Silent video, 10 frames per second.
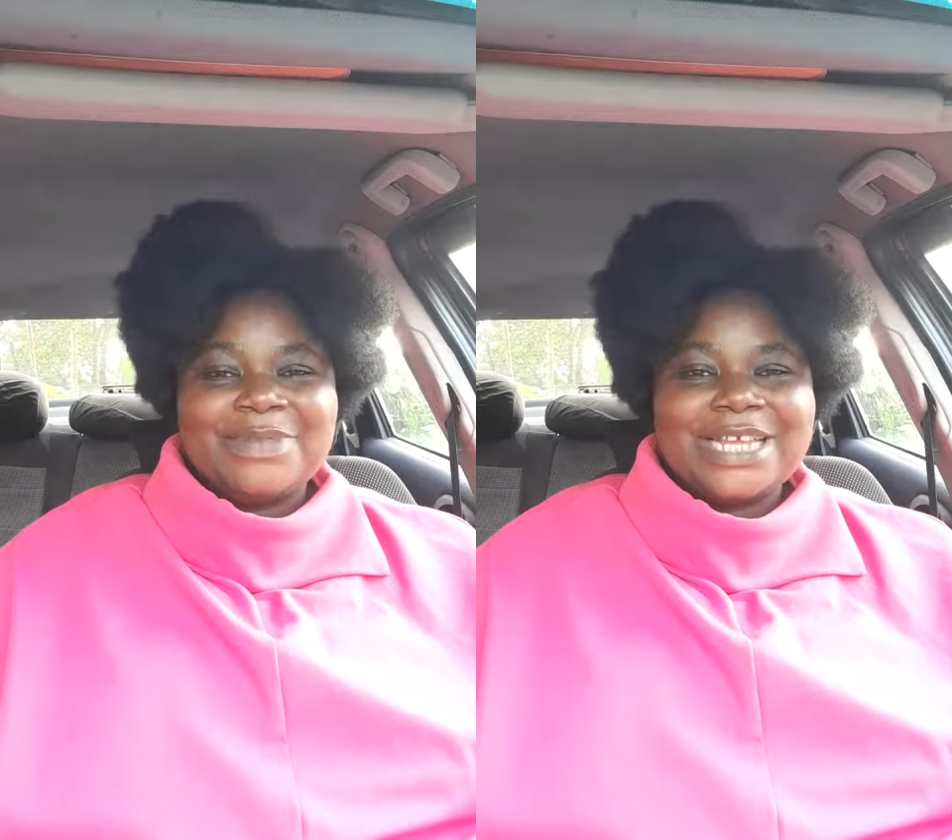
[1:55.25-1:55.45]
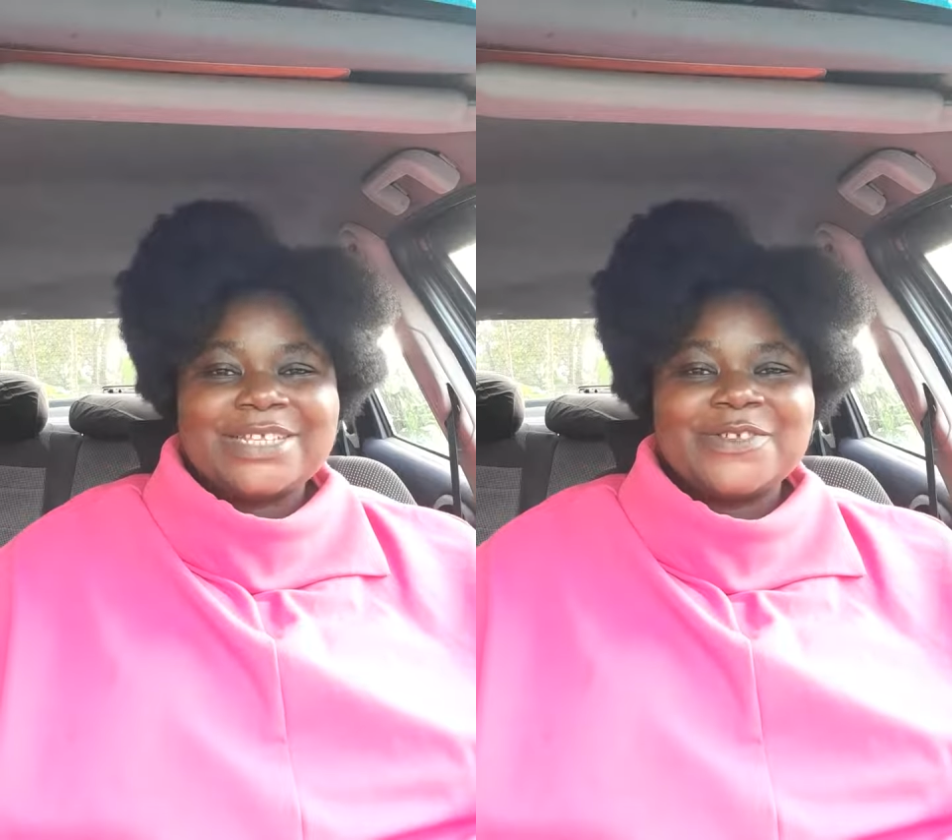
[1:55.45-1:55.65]

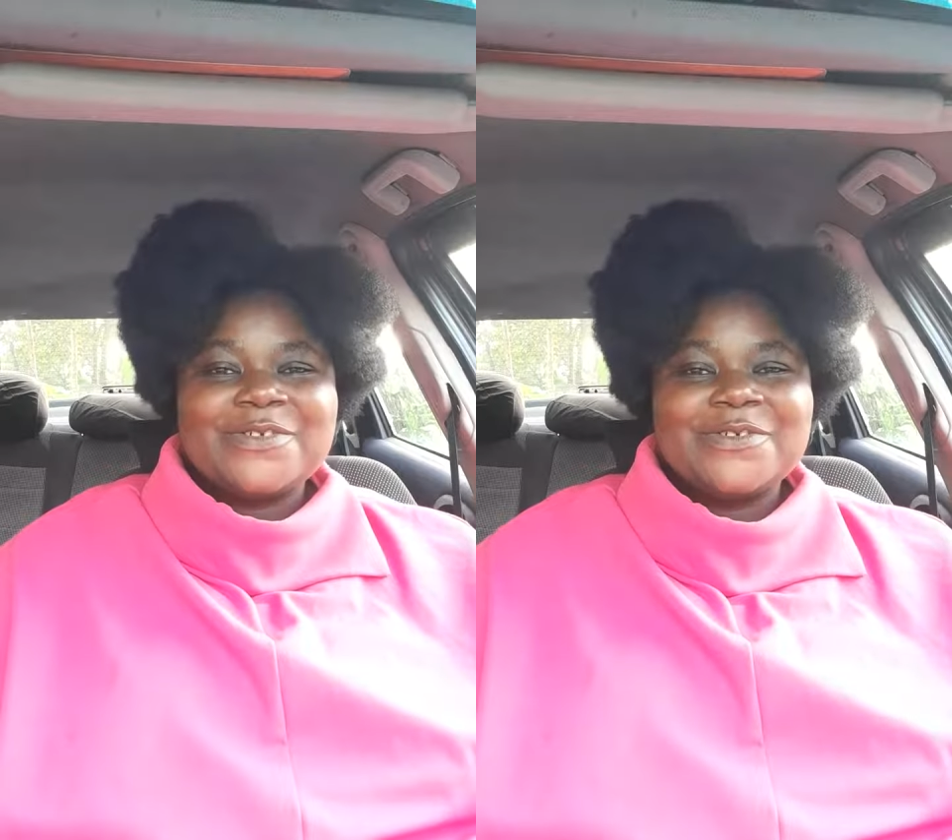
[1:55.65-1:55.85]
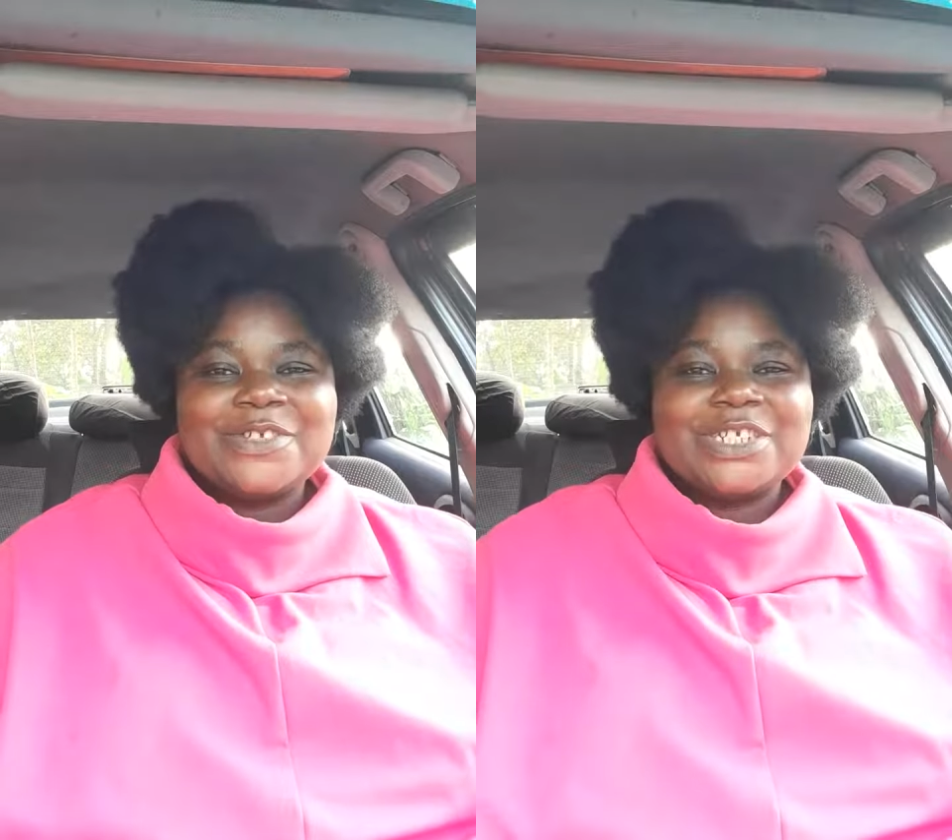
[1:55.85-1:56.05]
bless
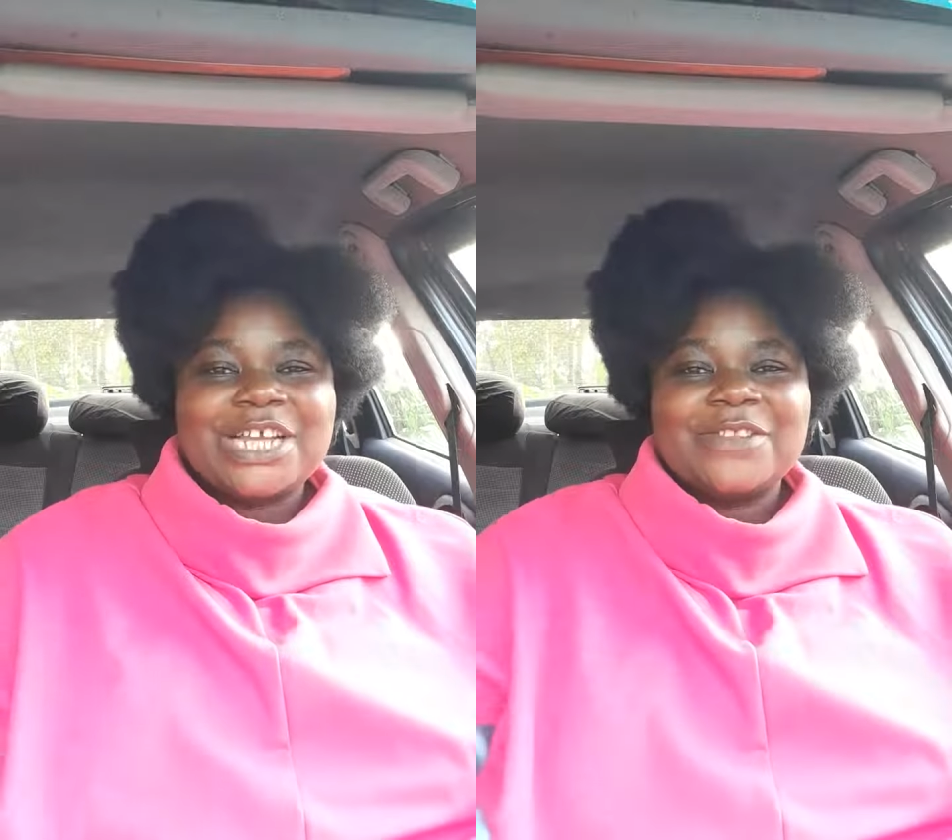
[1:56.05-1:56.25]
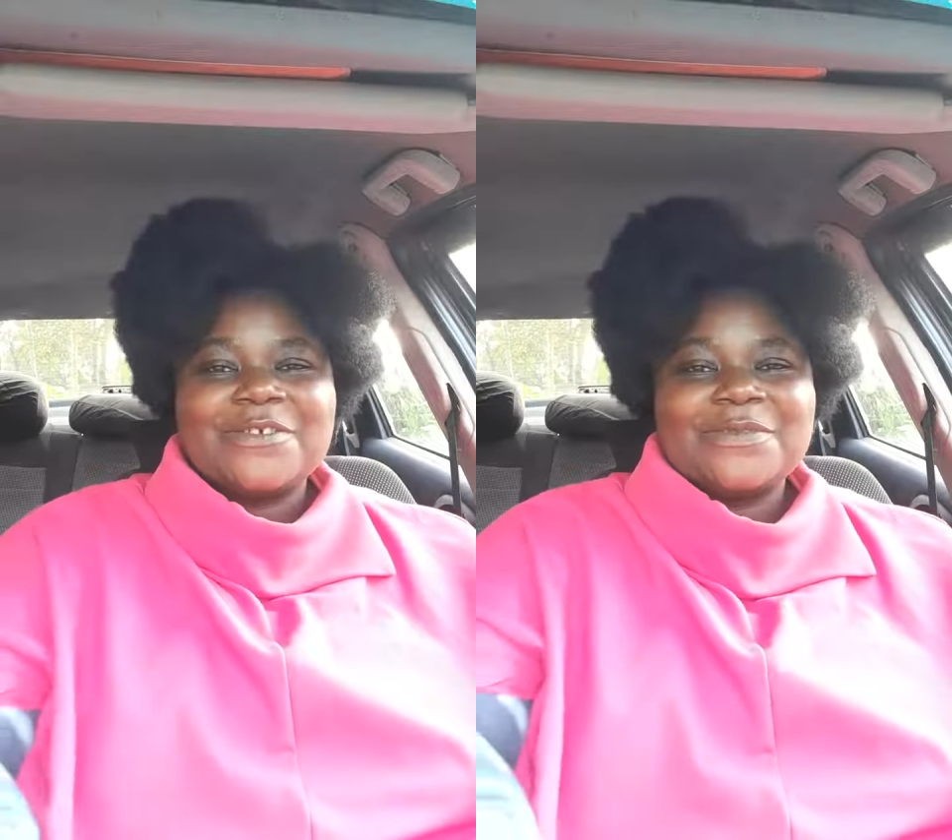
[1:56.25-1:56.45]
you.
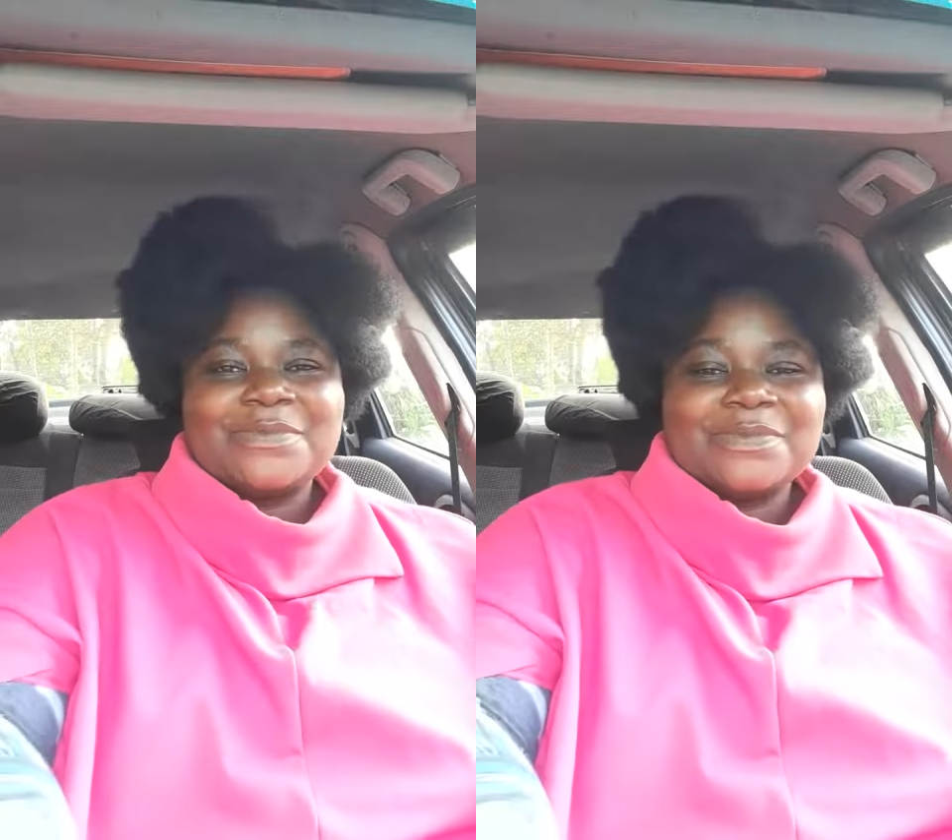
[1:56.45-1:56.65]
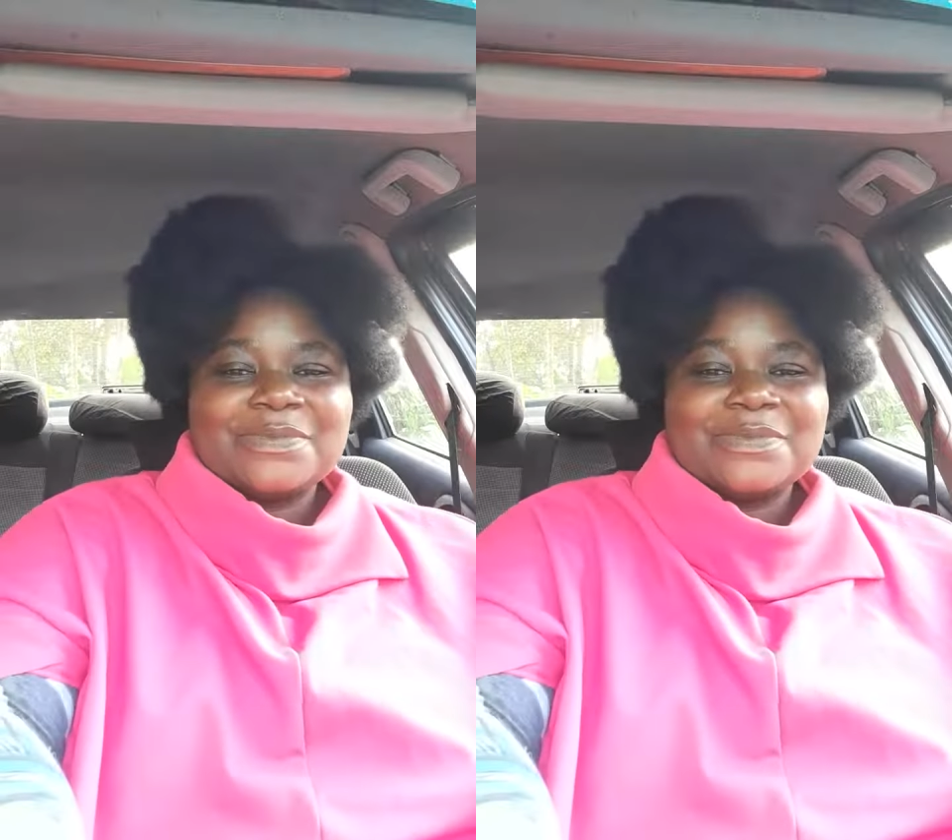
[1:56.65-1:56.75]
Shalom.